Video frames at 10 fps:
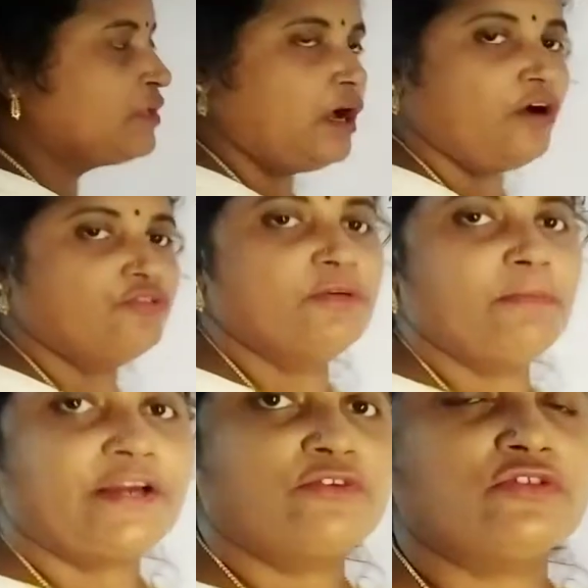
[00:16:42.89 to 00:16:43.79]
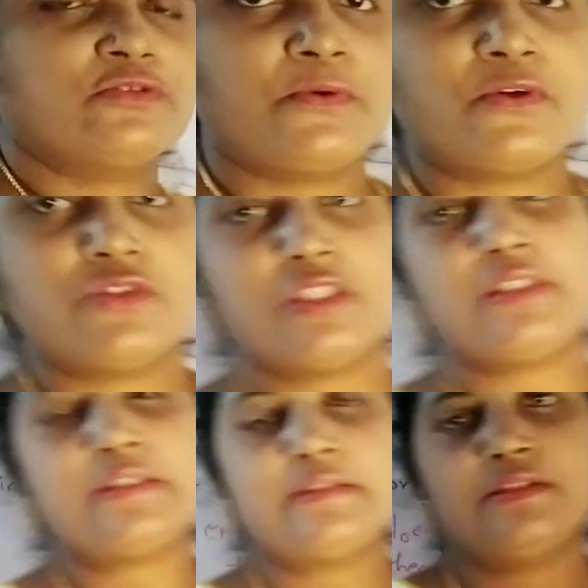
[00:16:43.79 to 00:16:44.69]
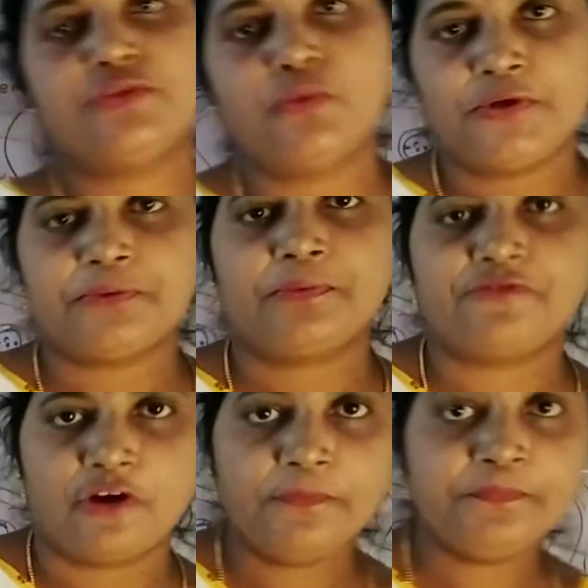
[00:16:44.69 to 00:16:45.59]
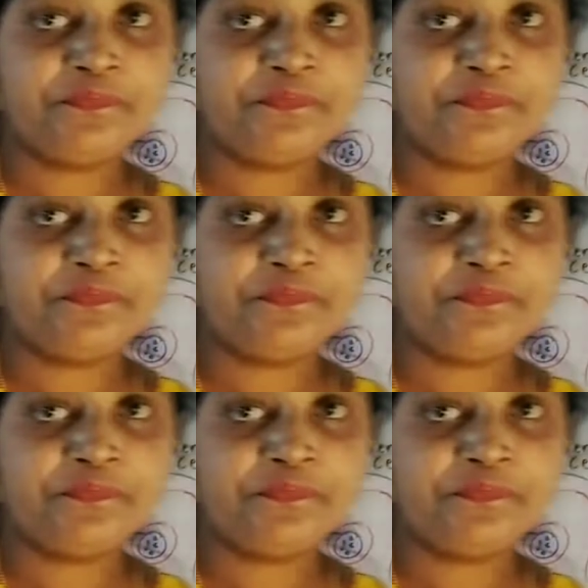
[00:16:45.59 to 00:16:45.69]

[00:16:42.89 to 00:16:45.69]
How the microsporogenesis is going to be formed?